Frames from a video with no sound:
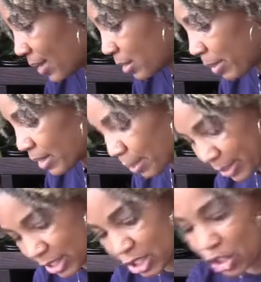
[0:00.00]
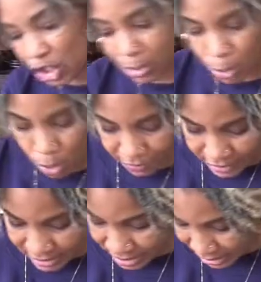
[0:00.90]
expected, but this is just more of the
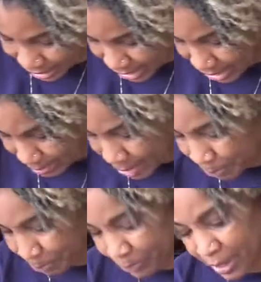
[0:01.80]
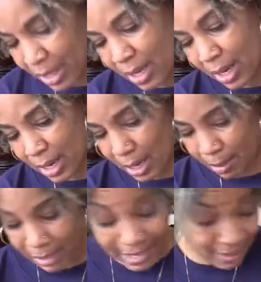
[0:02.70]
same,
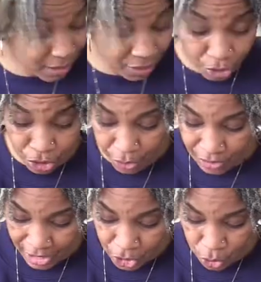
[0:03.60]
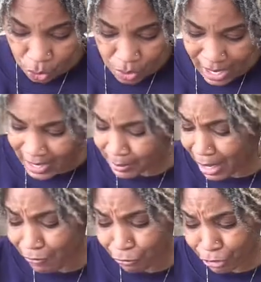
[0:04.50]
like the other shirt that I showed you guys, but
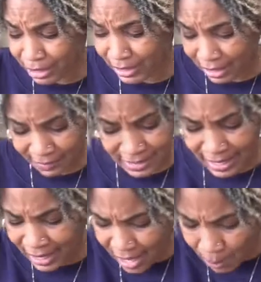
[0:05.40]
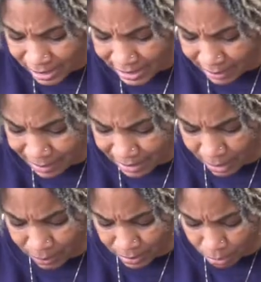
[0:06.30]
I really love this. I wanted something
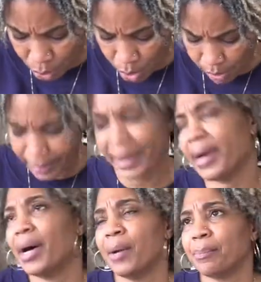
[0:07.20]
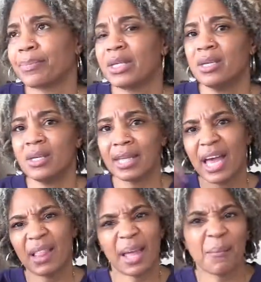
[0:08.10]
that was more, that
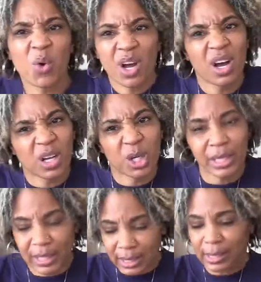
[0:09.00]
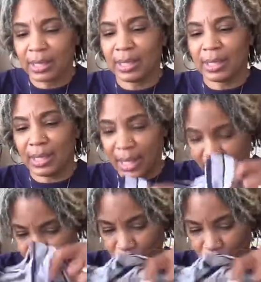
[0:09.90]
had like more color in it. So